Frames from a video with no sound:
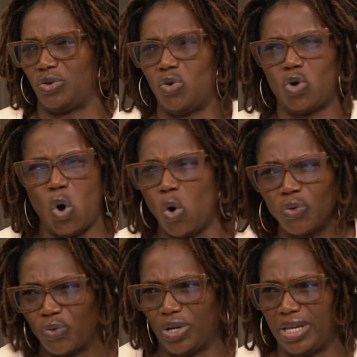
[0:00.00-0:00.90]
not
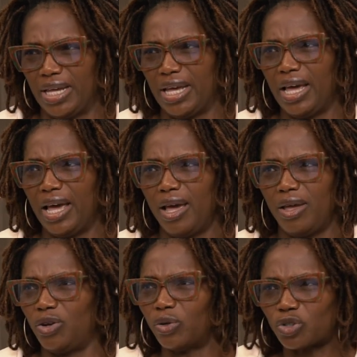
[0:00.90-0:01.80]
hungry, you know,